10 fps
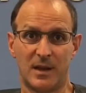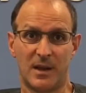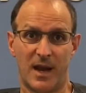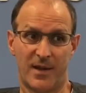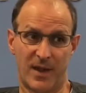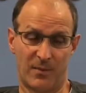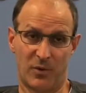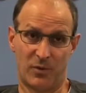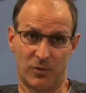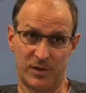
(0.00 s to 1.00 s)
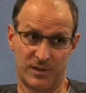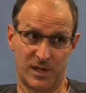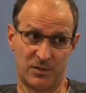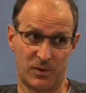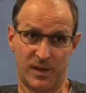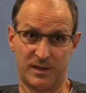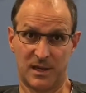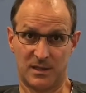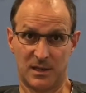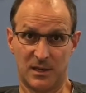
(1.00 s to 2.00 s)
At that point, we'll discuss what that
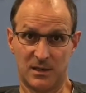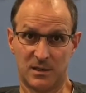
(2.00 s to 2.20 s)
testing is,